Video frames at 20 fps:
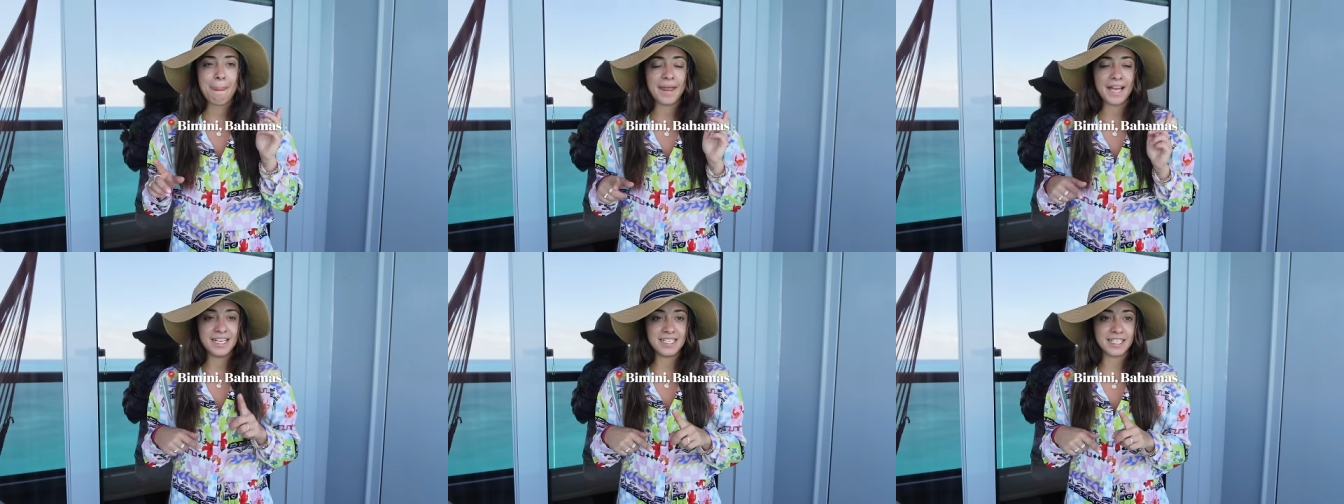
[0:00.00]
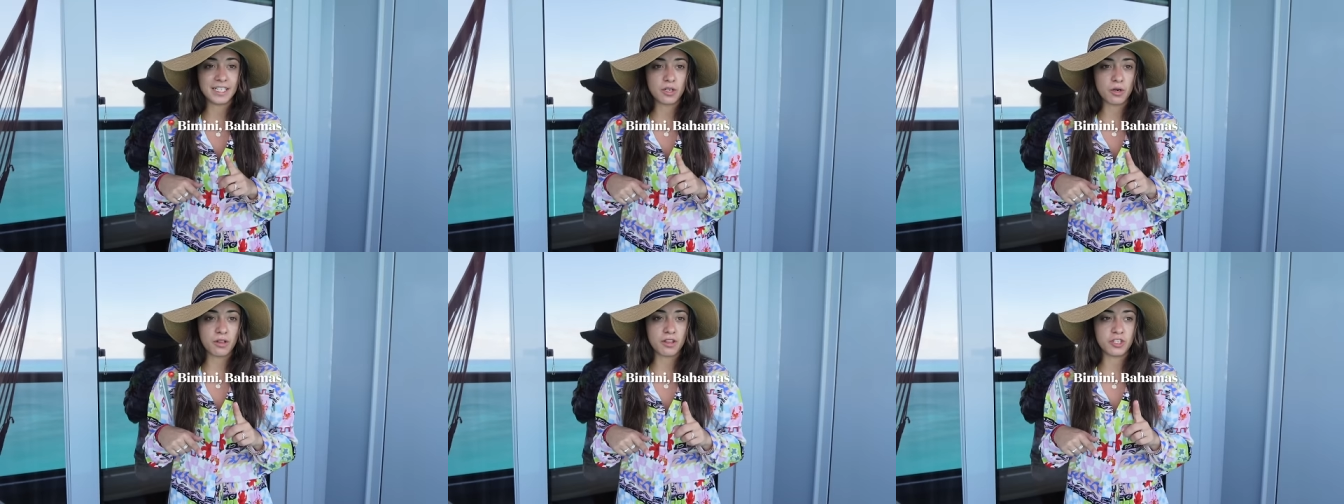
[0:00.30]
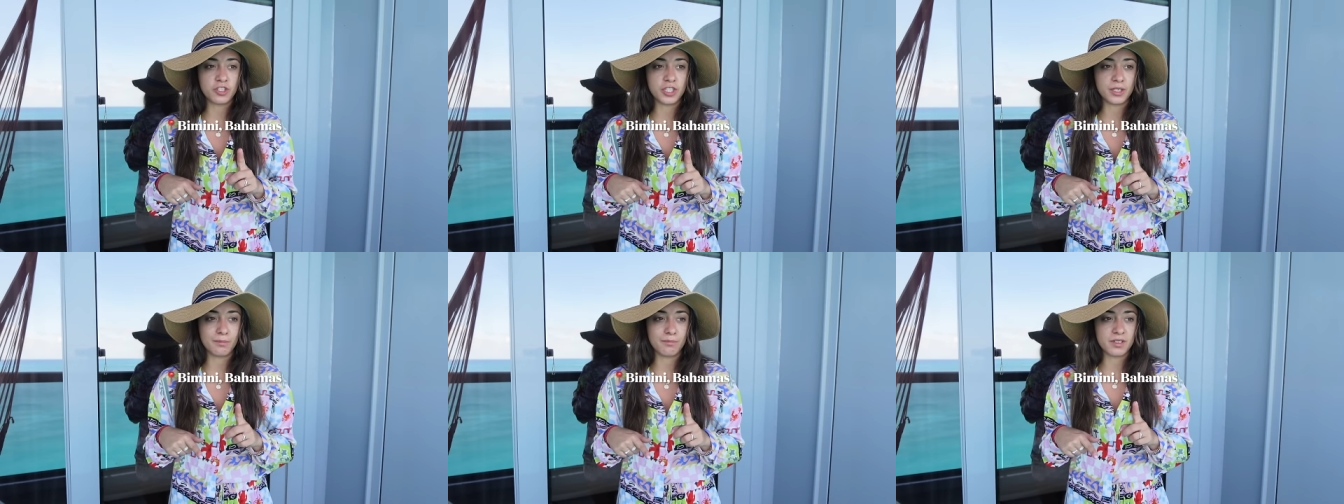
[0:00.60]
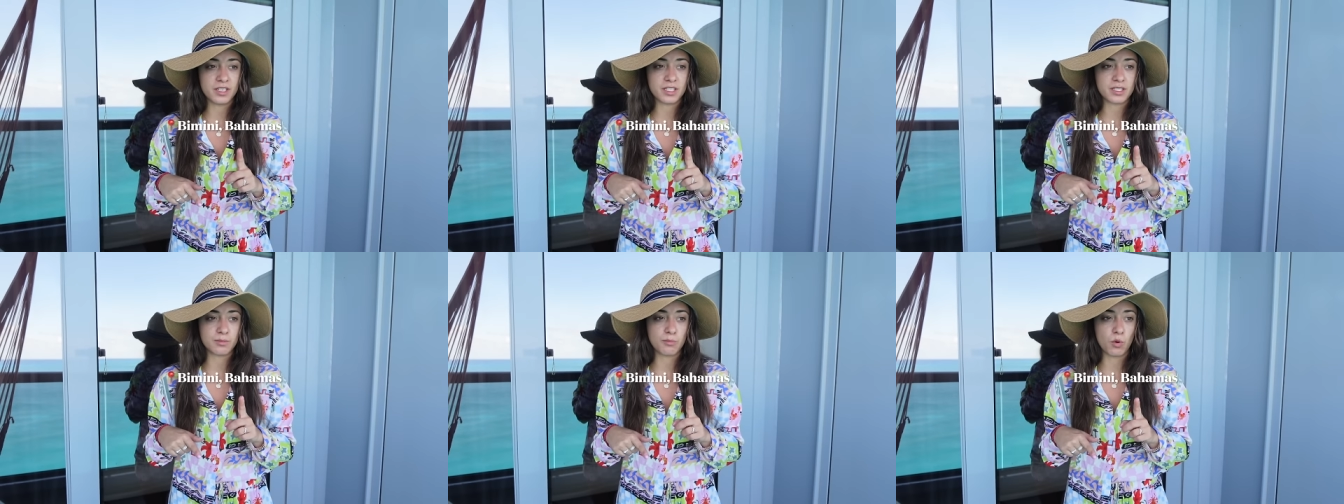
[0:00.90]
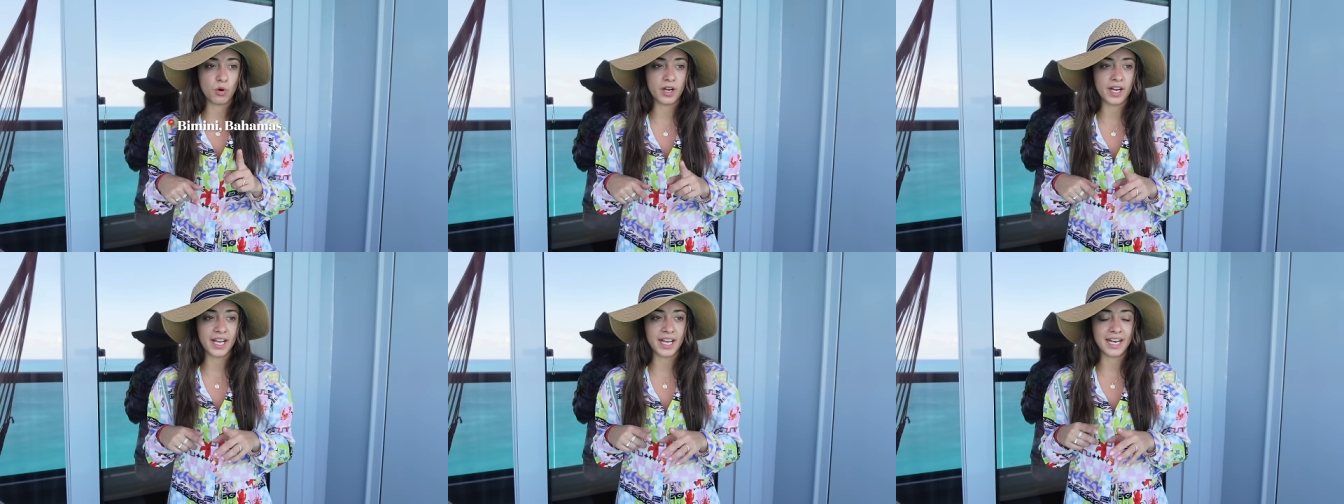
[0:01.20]
I did go to the gym this
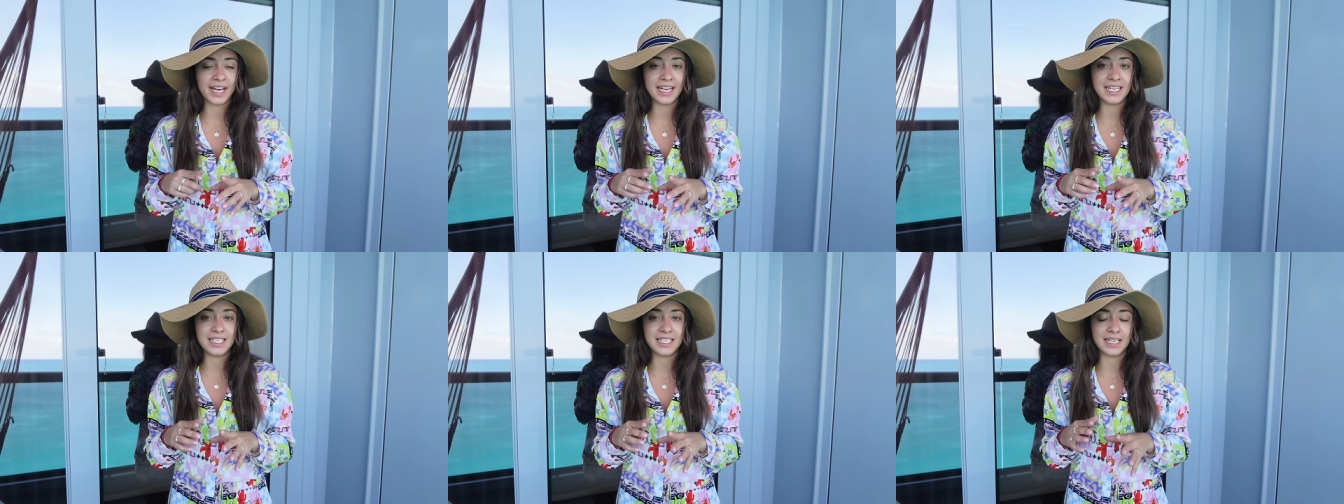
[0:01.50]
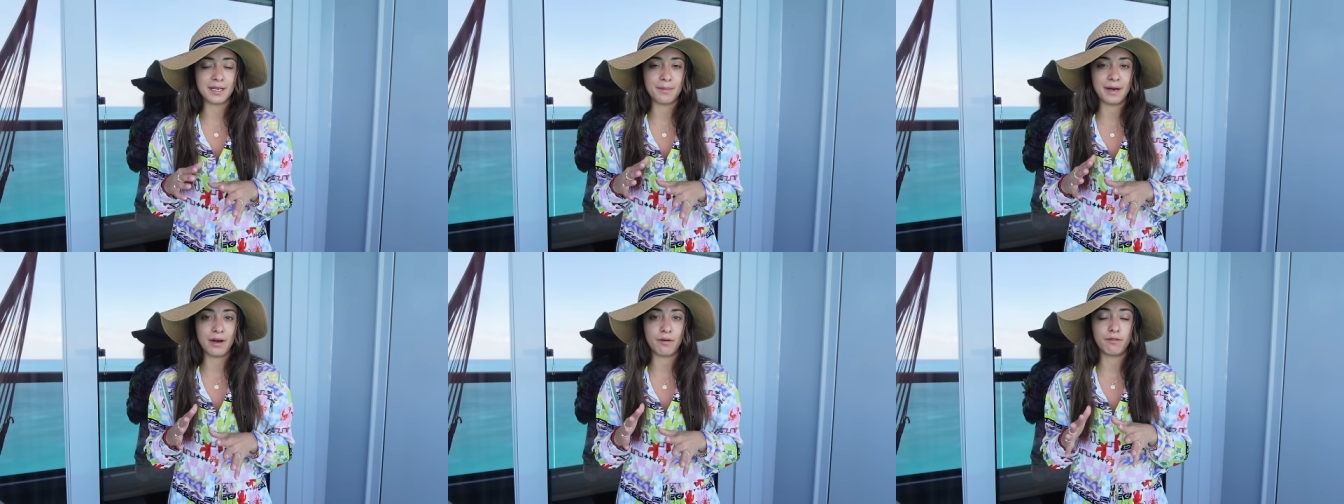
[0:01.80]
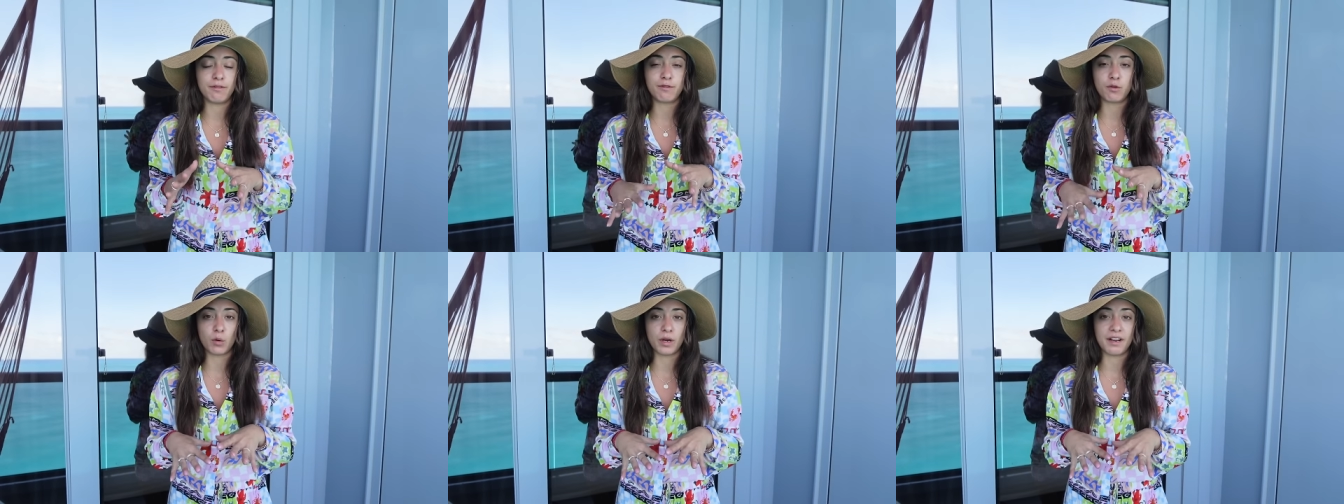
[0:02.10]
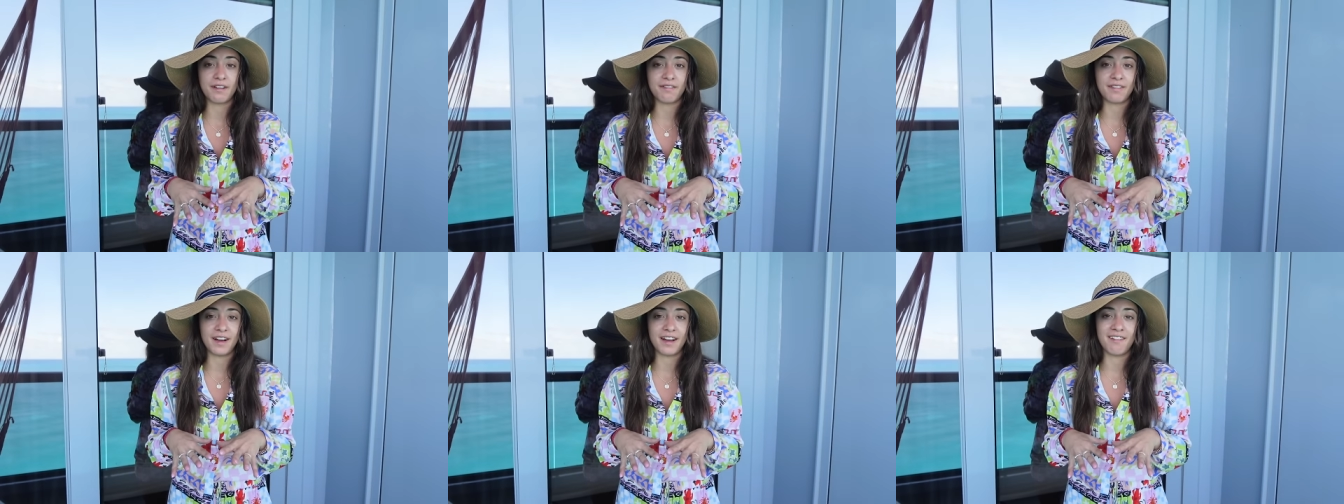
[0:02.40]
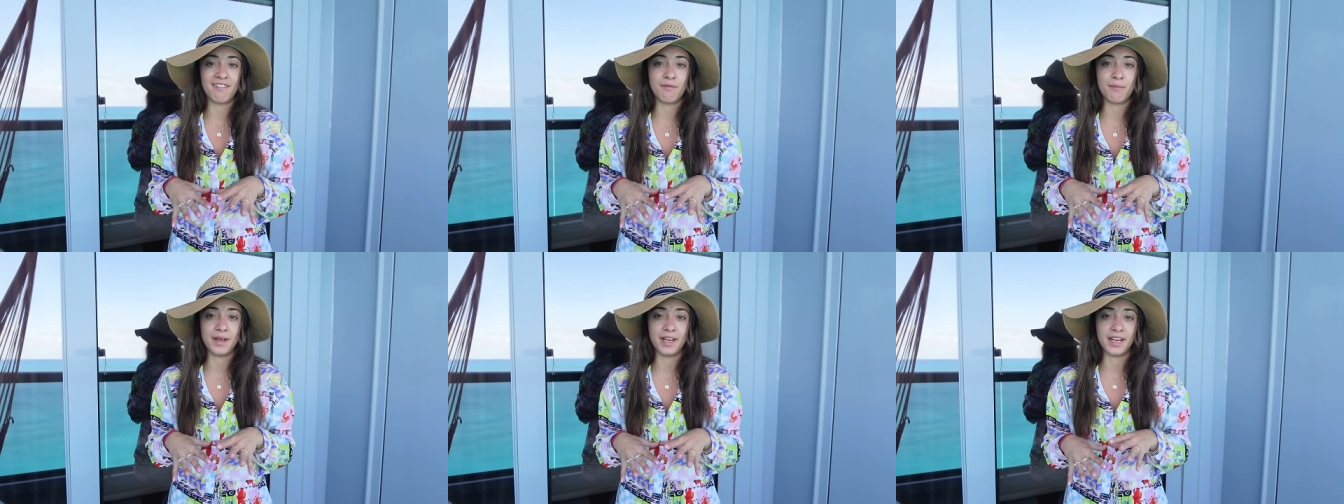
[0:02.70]
morning and I did about
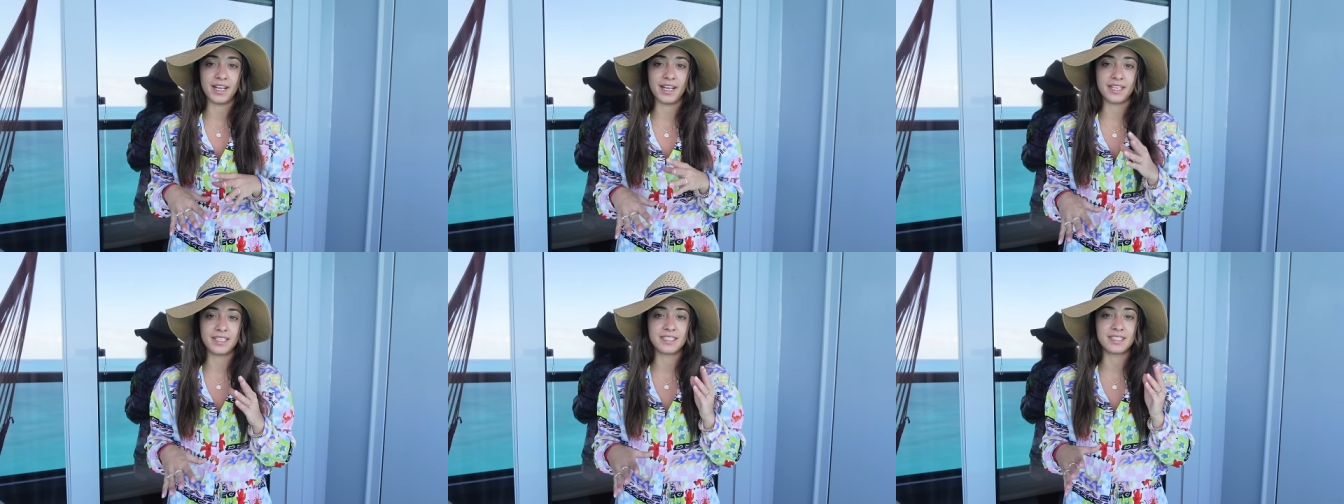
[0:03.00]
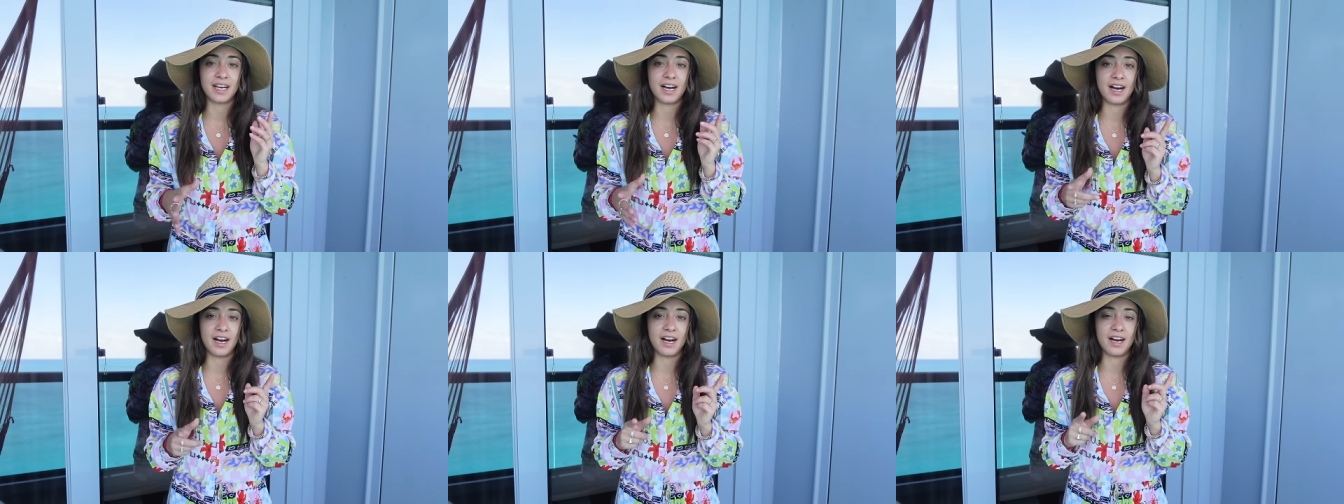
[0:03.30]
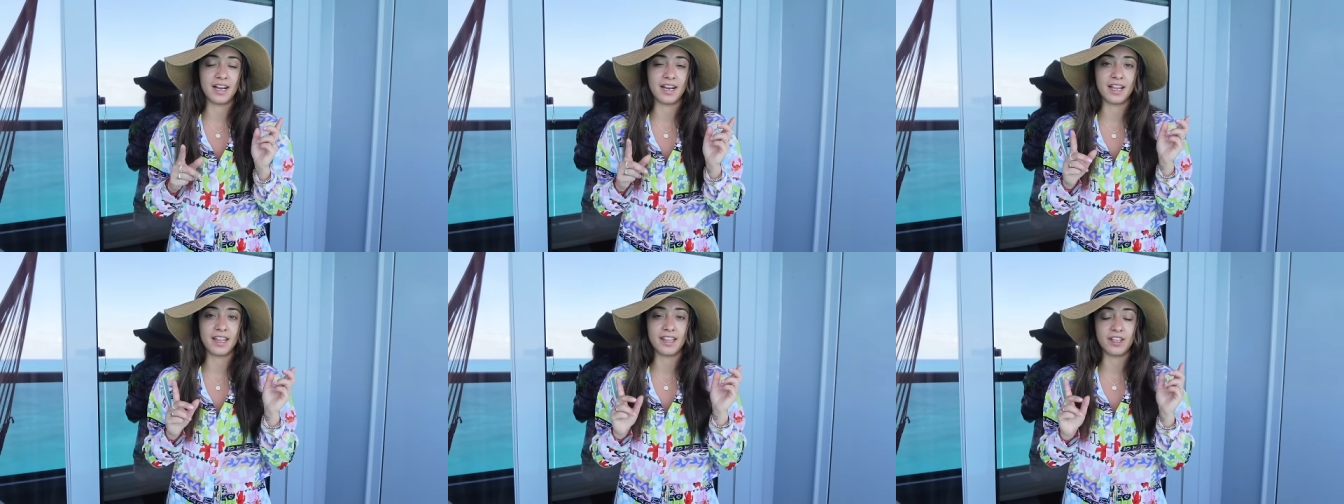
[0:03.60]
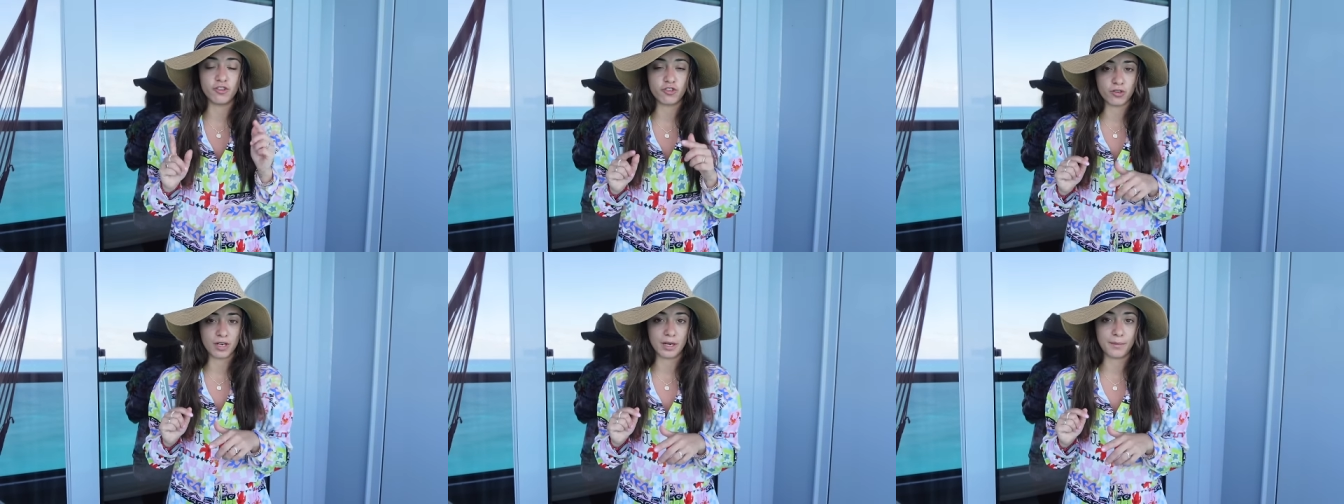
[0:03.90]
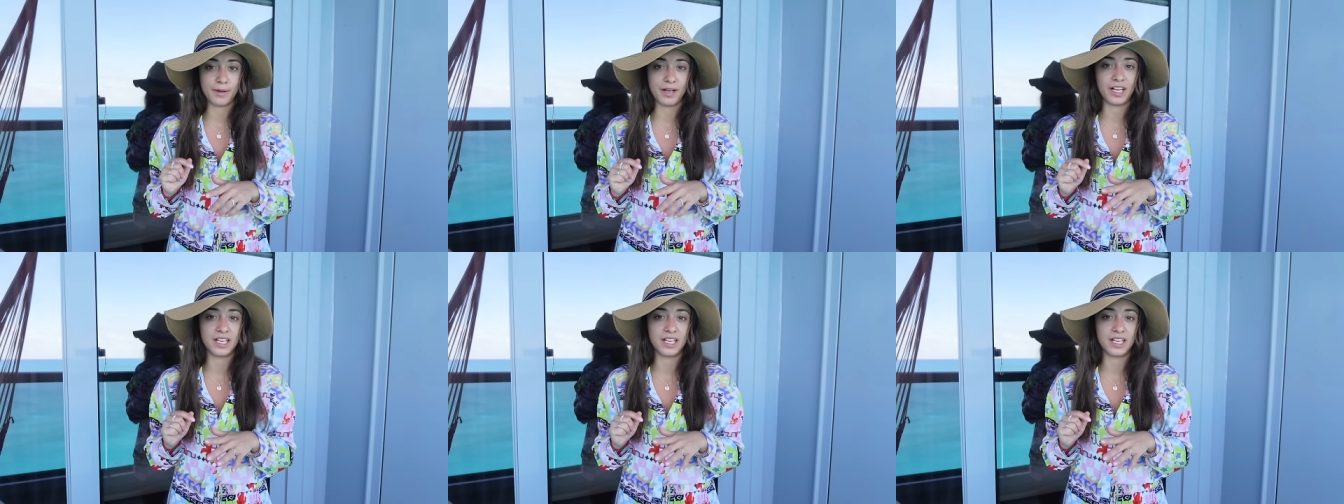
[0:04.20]
45 minutes on the treadmill.